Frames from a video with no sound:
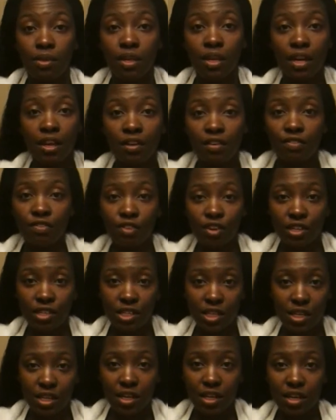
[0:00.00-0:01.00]
getting
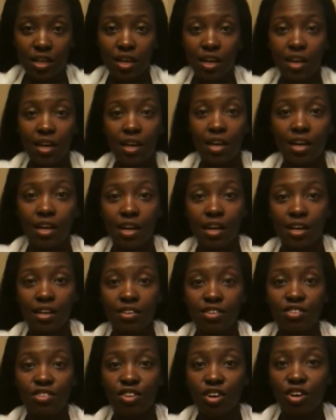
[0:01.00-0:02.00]
frizzy
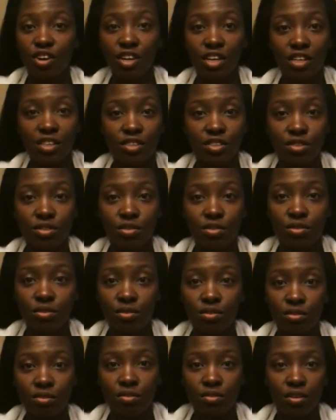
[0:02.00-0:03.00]
and starting
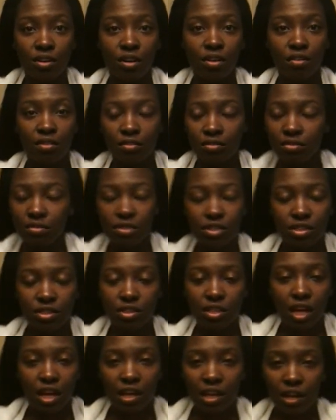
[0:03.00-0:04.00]
to, you know,
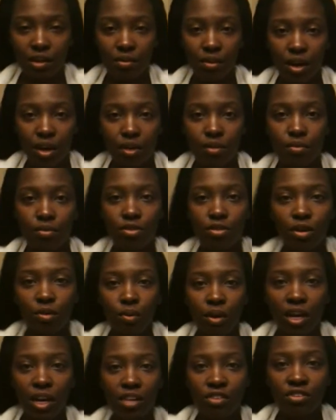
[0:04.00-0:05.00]
just not lay right. So
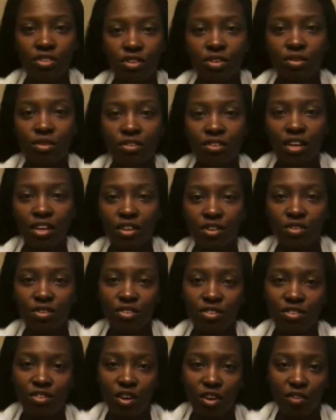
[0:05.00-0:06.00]
what I do is I use
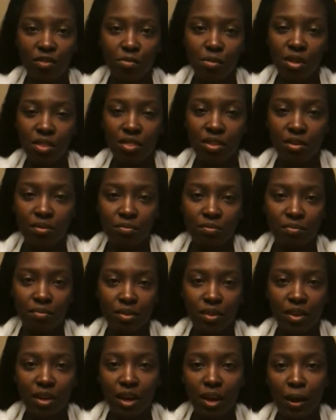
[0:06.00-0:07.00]
the scarf method,
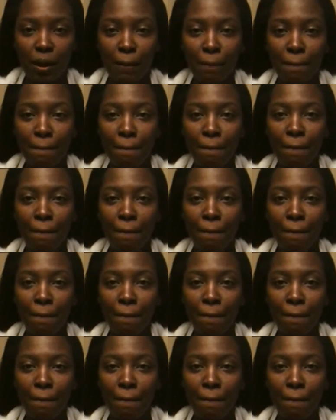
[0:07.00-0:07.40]
okay?